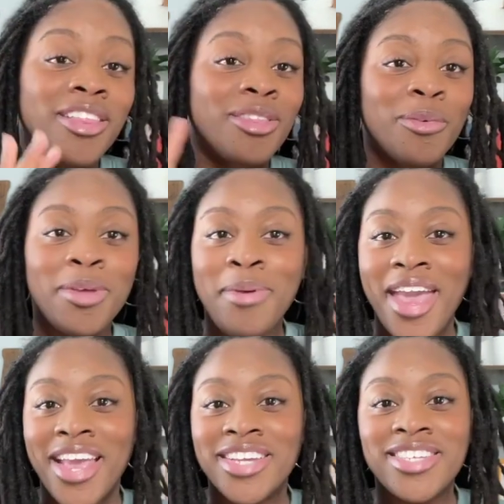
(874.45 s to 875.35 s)

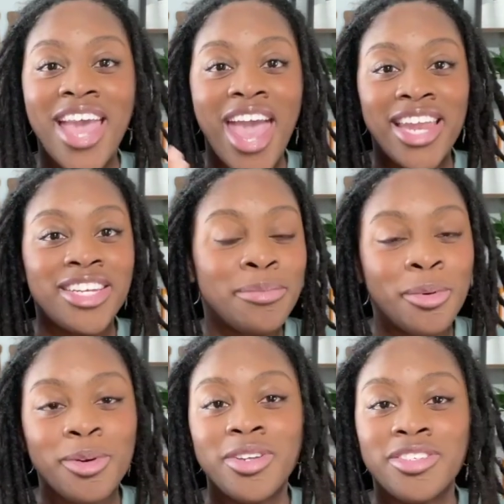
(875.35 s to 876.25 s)
3-page
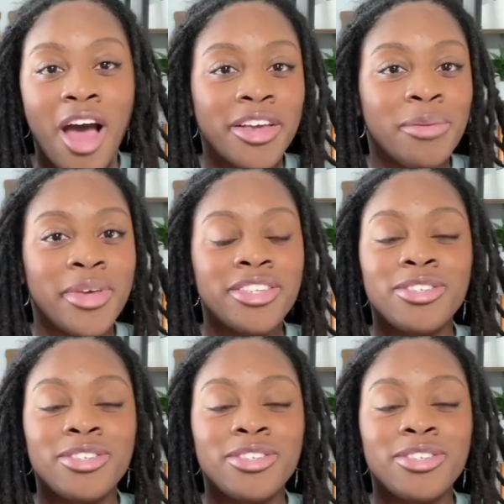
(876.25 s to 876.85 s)
editable document.